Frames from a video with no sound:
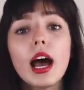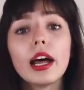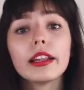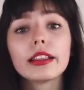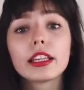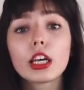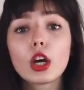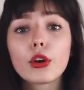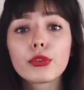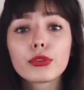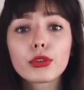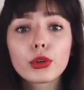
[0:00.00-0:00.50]

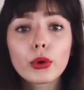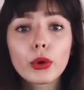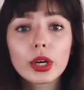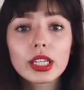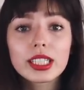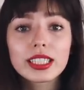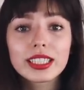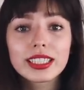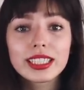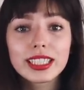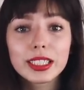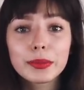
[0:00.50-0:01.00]
and they of
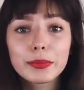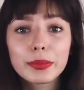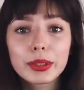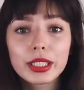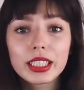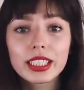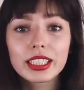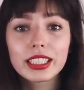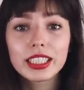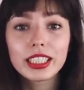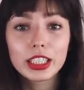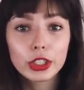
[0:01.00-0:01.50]
course
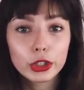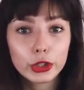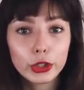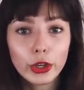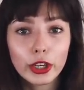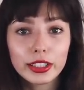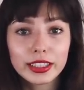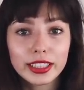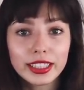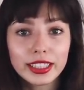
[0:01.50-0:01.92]
deeply need to